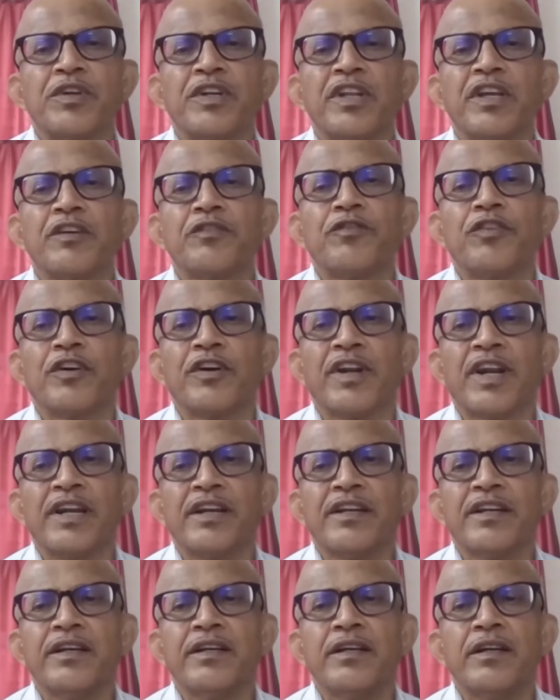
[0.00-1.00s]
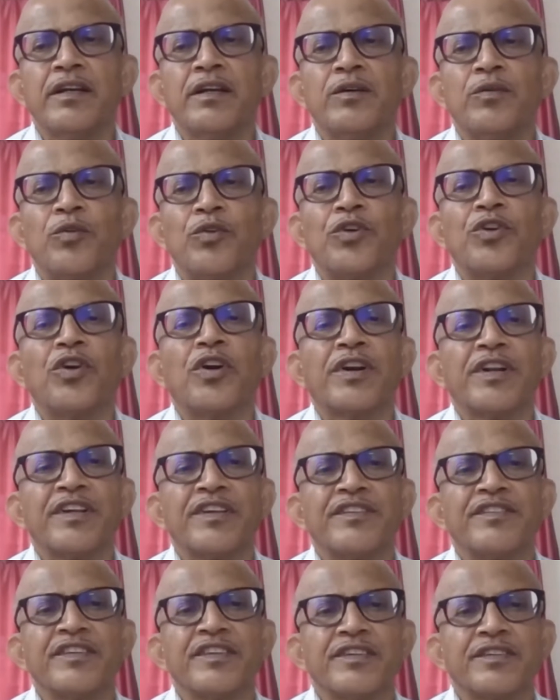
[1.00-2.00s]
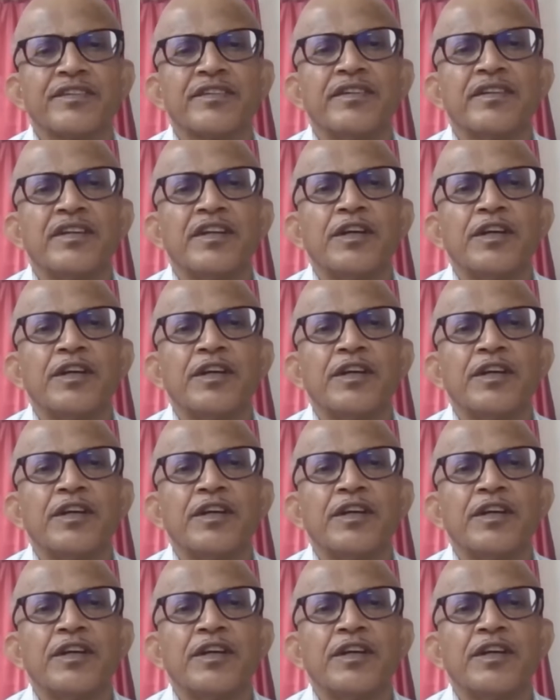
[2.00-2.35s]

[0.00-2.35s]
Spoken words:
take for granted would not exist.